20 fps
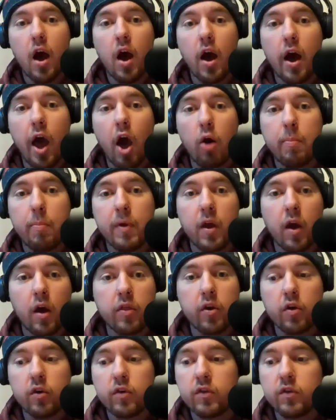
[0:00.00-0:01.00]
helping
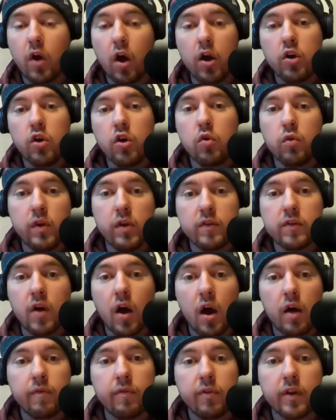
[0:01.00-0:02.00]
others undo these
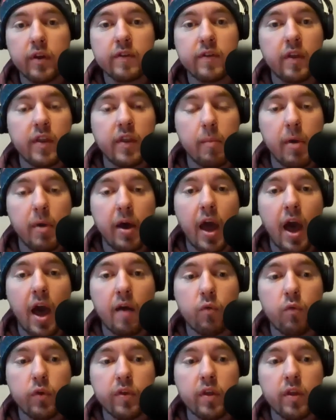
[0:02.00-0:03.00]
conflicts that they might
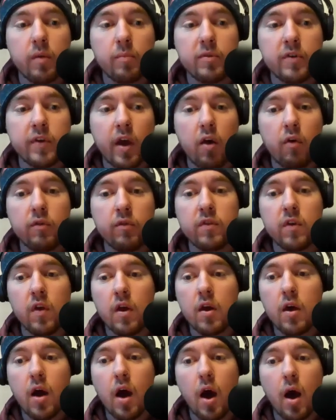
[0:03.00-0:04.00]
have within themselves
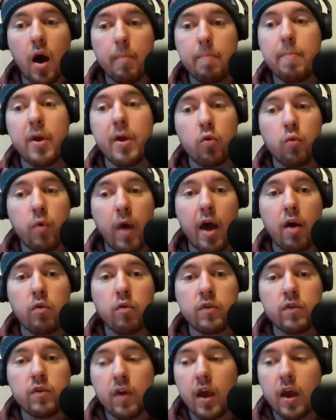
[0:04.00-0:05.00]
been
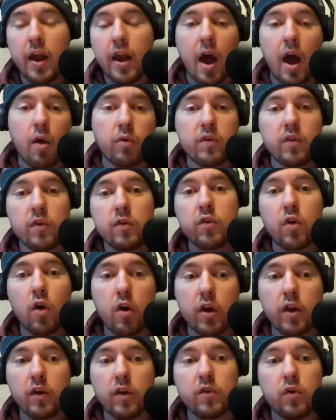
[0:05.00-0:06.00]
around, and how is it
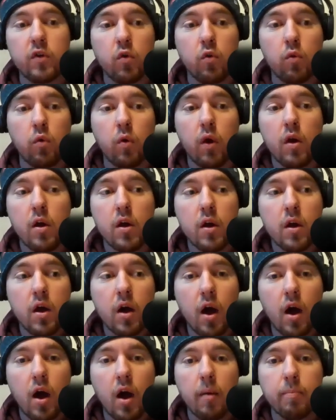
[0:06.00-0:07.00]
starting to
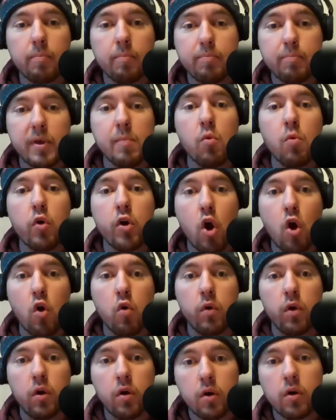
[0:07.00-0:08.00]
be more
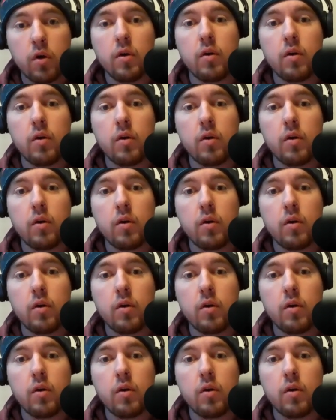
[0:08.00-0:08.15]
known?